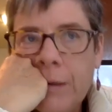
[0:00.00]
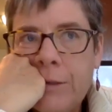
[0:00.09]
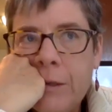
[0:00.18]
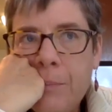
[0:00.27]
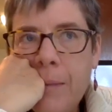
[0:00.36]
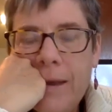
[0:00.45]

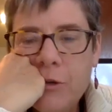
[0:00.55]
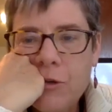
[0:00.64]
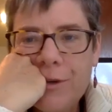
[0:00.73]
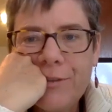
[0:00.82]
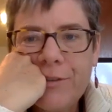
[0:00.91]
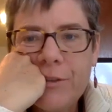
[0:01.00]
to make
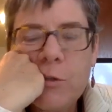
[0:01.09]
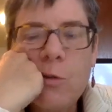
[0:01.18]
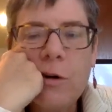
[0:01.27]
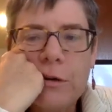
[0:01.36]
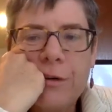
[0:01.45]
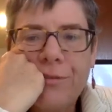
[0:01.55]
sure it's in
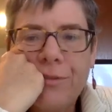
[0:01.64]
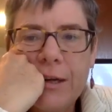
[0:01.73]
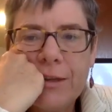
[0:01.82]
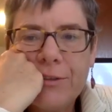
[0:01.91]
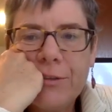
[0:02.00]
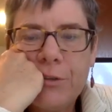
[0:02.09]
order for
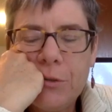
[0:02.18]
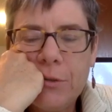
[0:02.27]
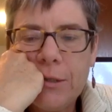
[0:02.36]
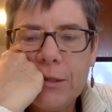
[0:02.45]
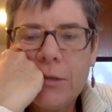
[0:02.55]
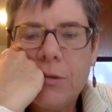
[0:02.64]
us to do
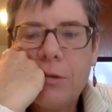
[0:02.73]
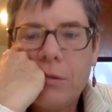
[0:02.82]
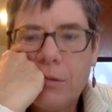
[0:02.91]
this.